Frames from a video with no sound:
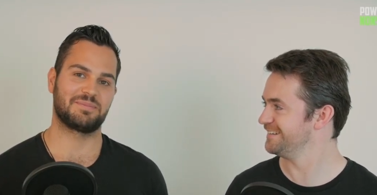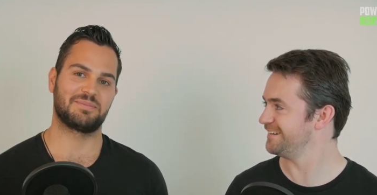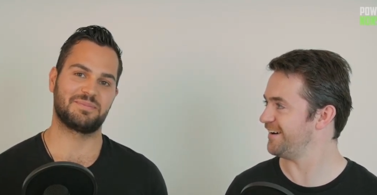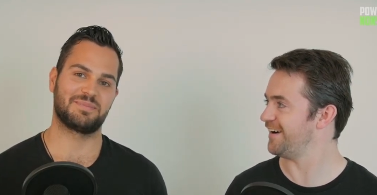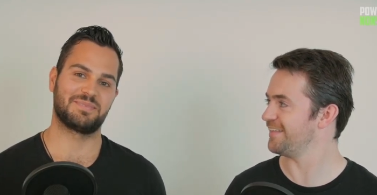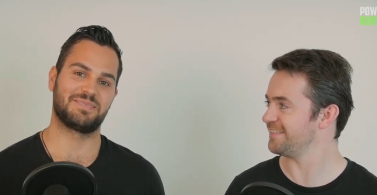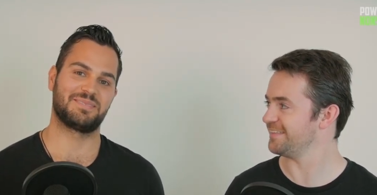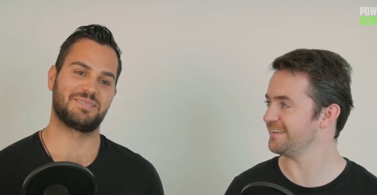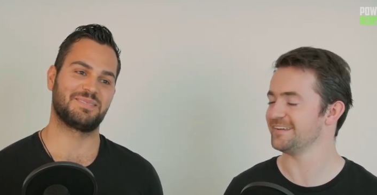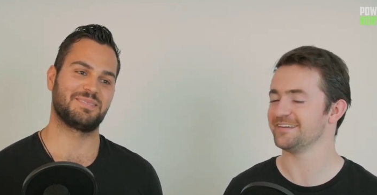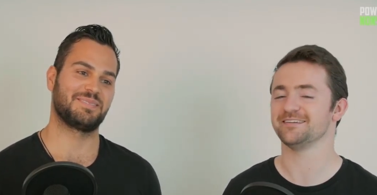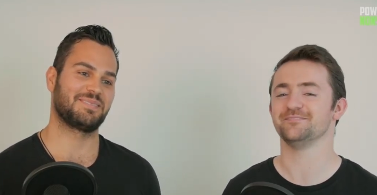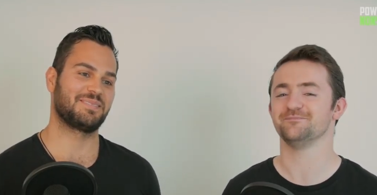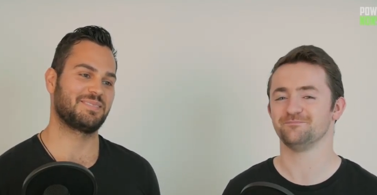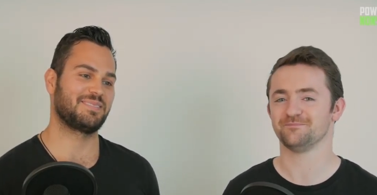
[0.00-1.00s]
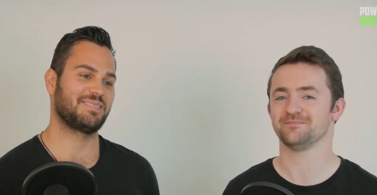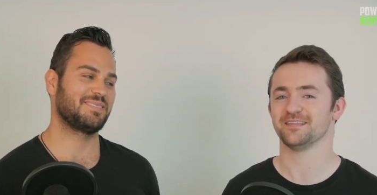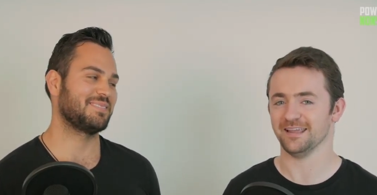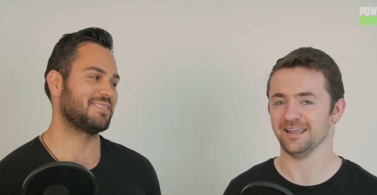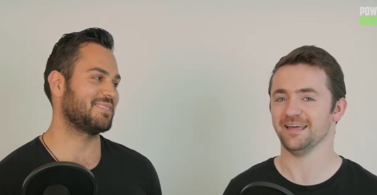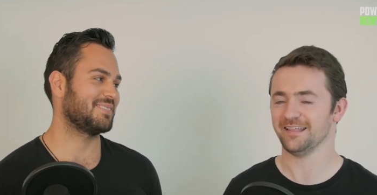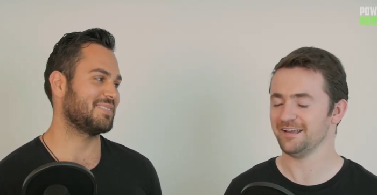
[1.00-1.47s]
Speaker 1: I think,
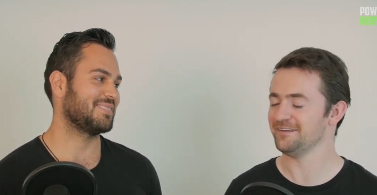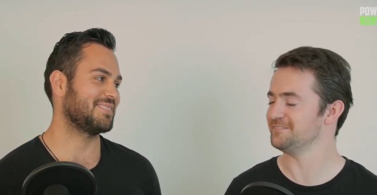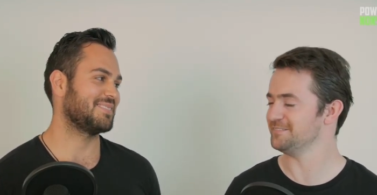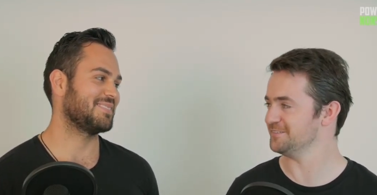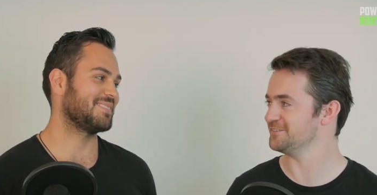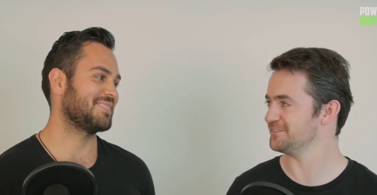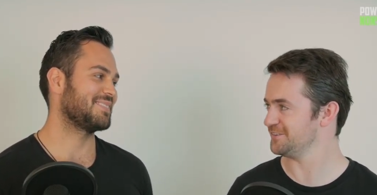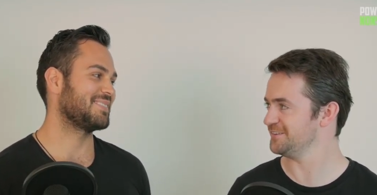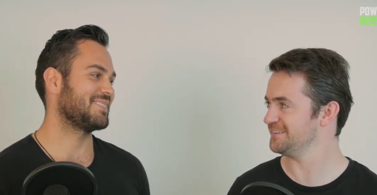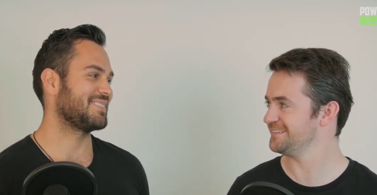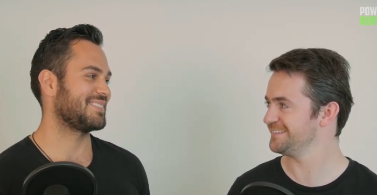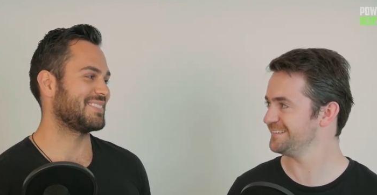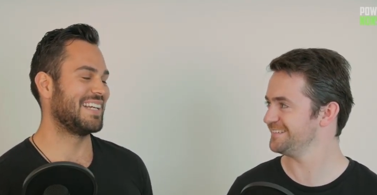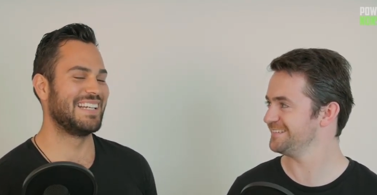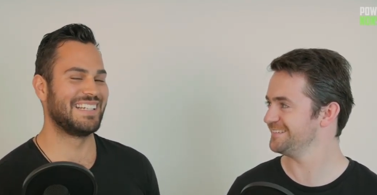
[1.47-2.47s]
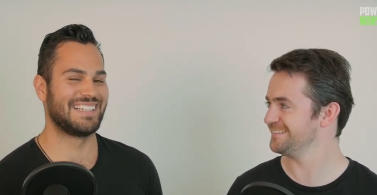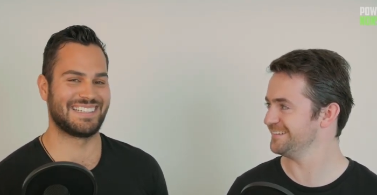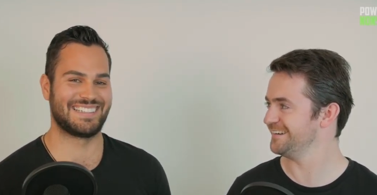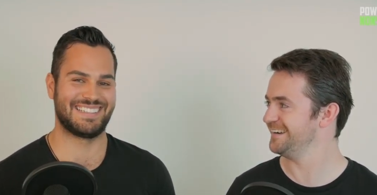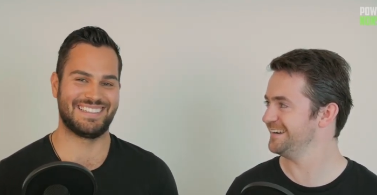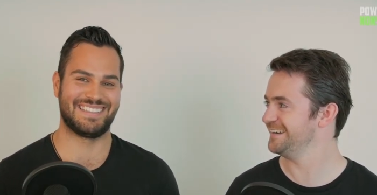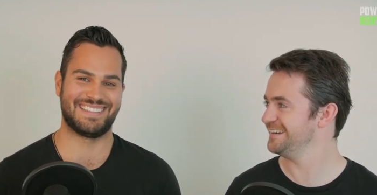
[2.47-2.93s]
yeah, that feels good.
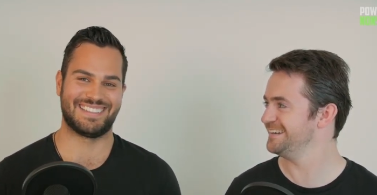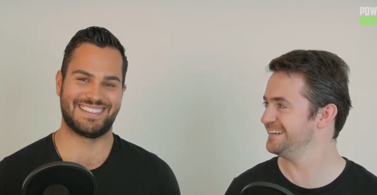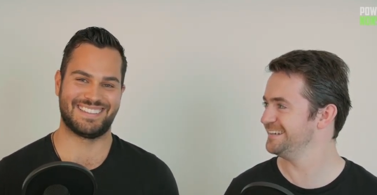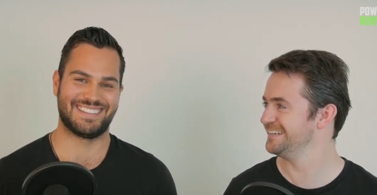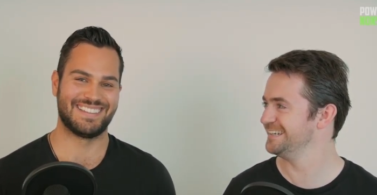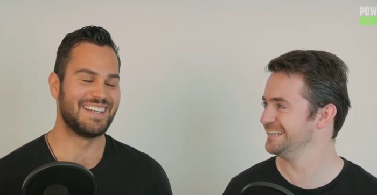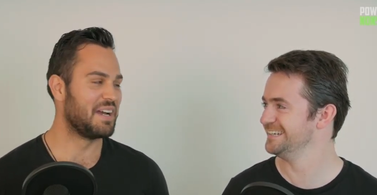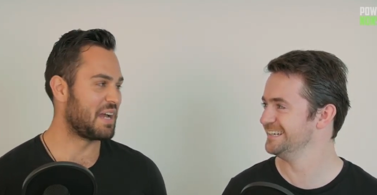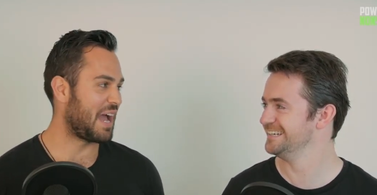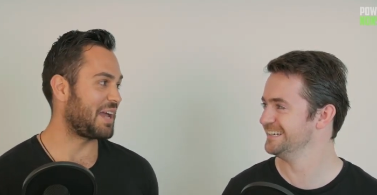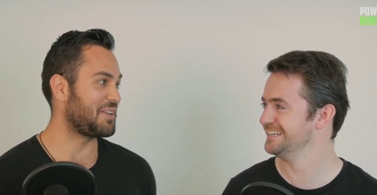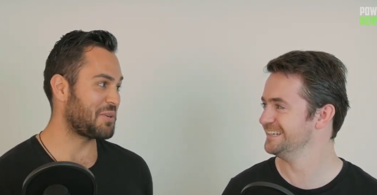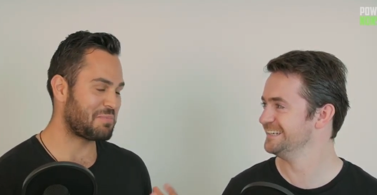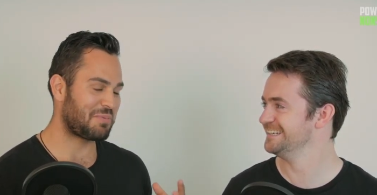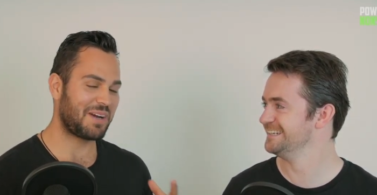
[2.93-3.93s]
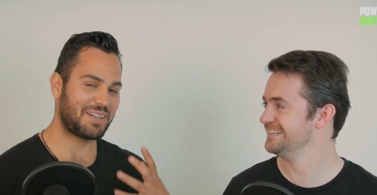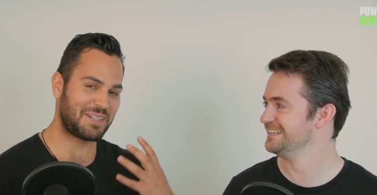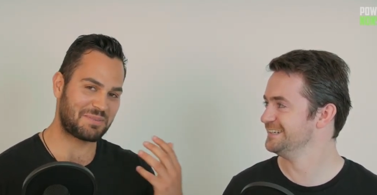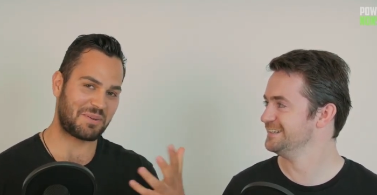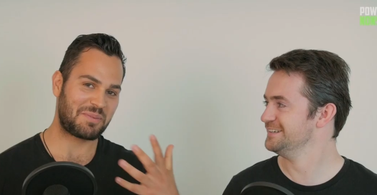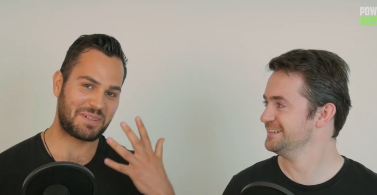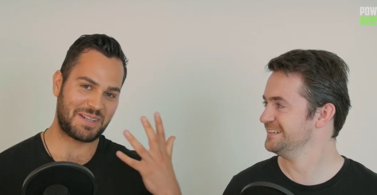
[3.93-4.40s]
Speaker 2: Right? And your brain is
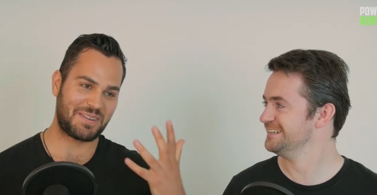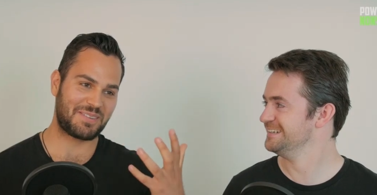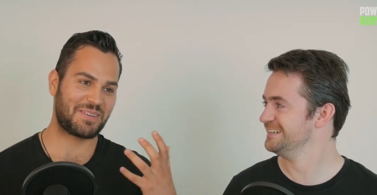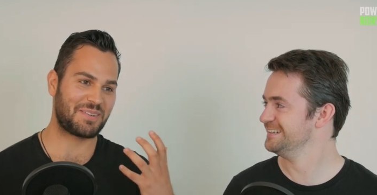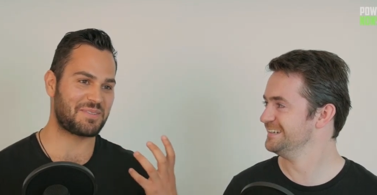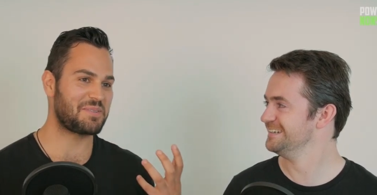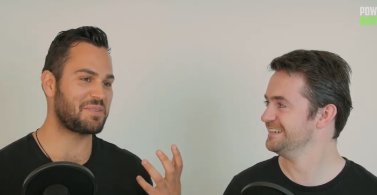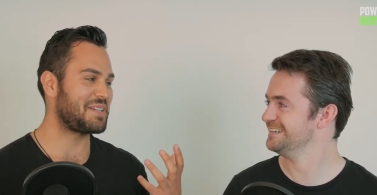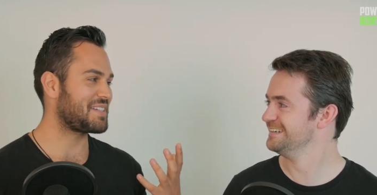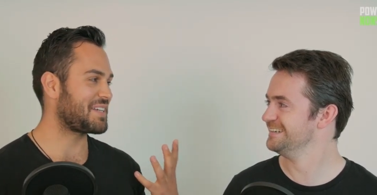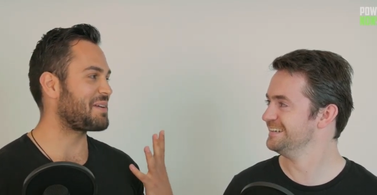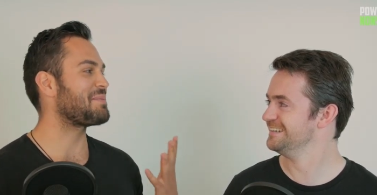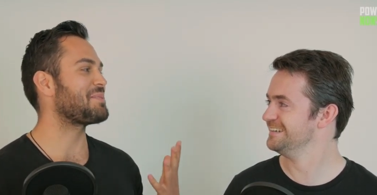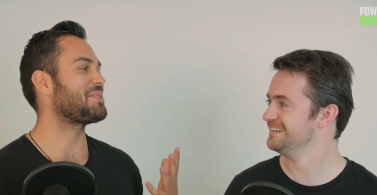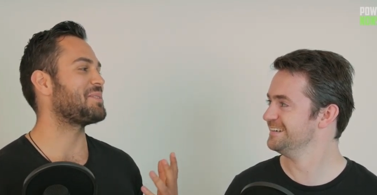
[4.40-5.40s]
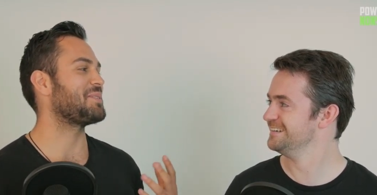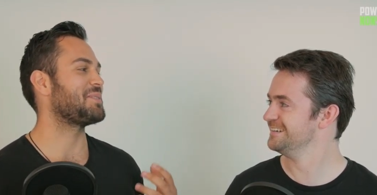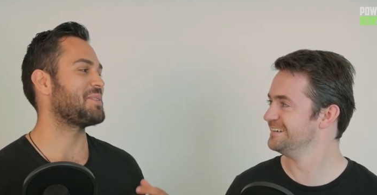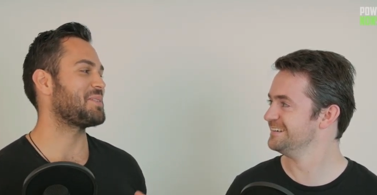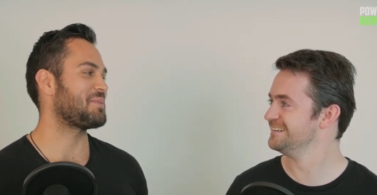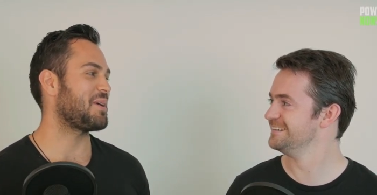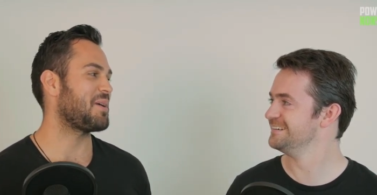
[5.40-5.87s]
probably giving up all these chemicals
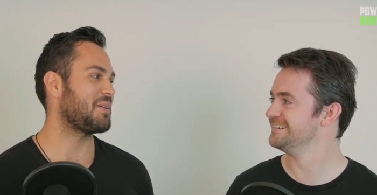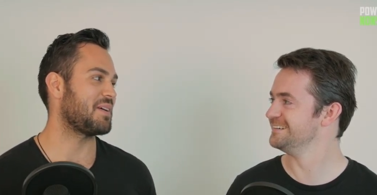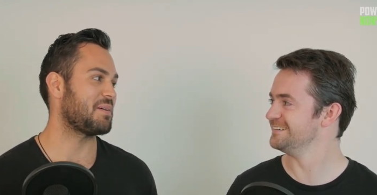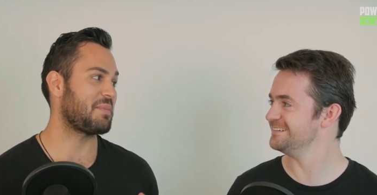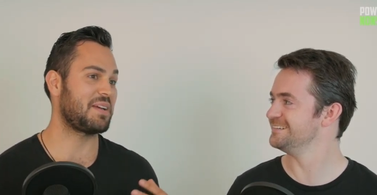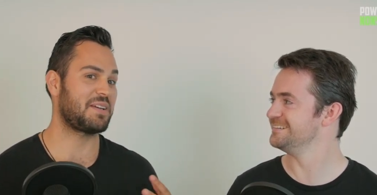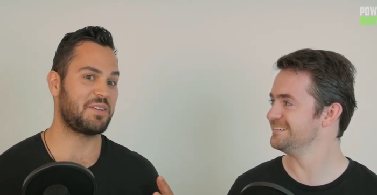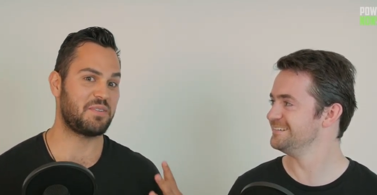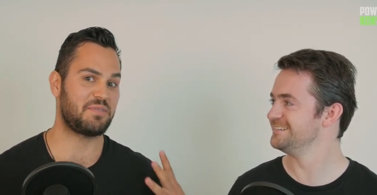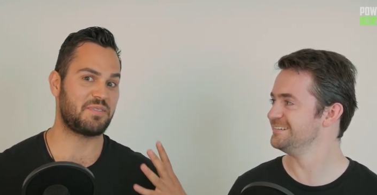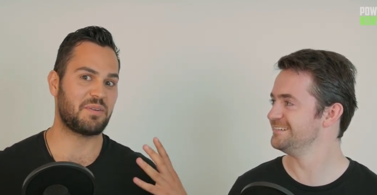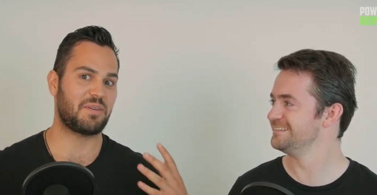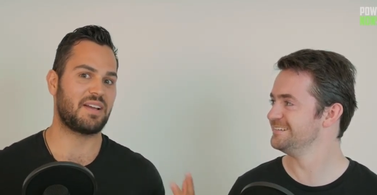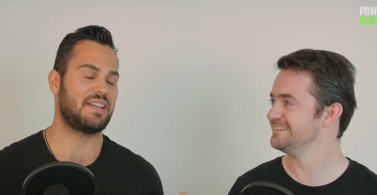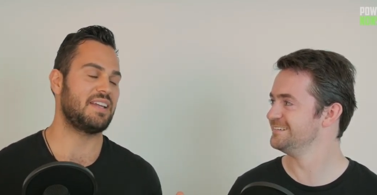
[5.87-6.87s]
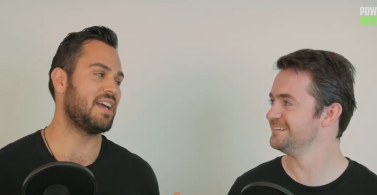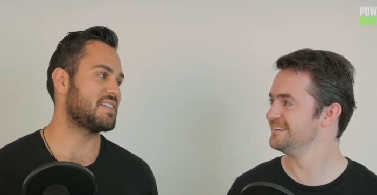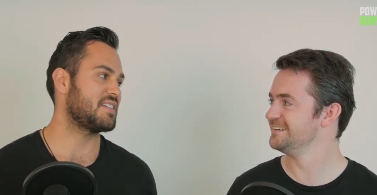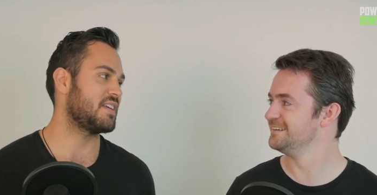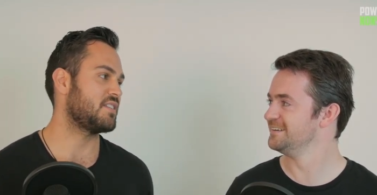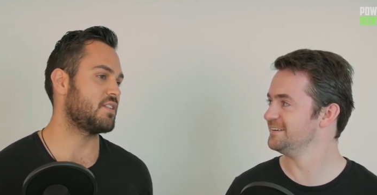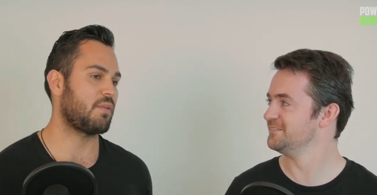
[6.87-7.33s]
as well that are making you feel like, yes,
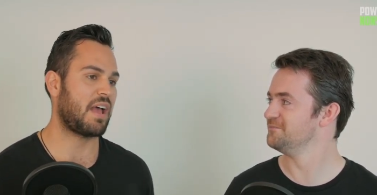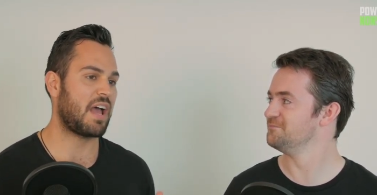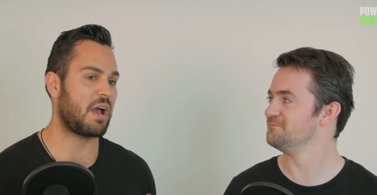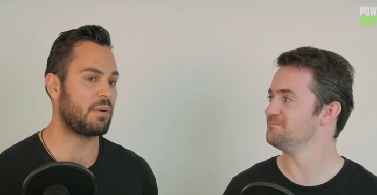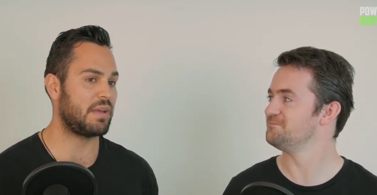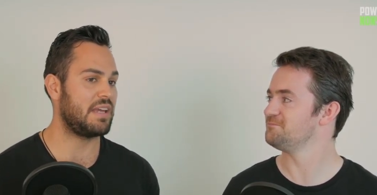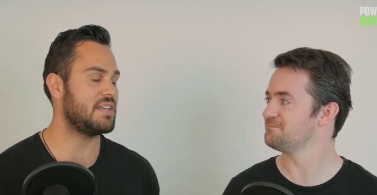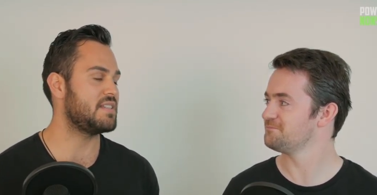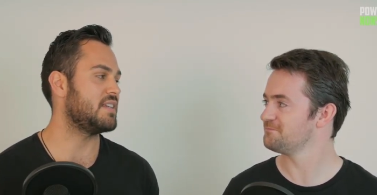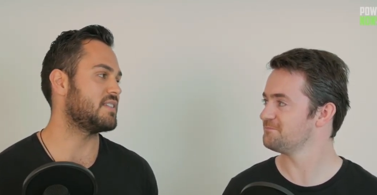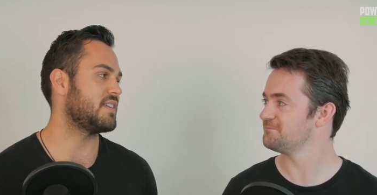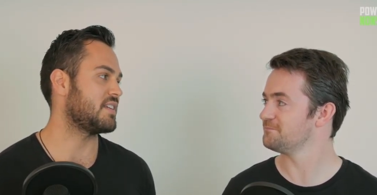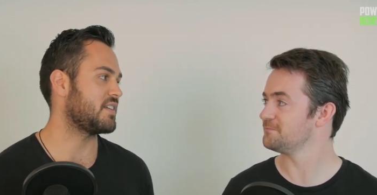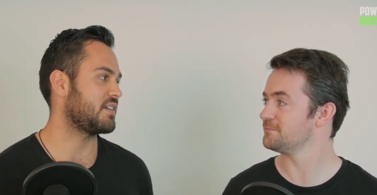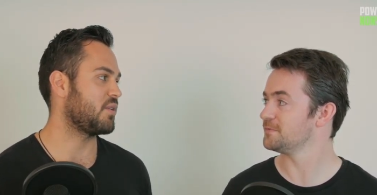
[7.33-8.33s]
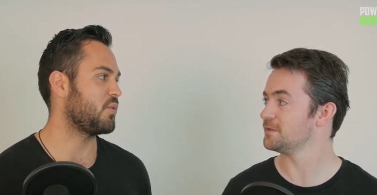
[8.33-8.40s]
let's do that. How easy is it to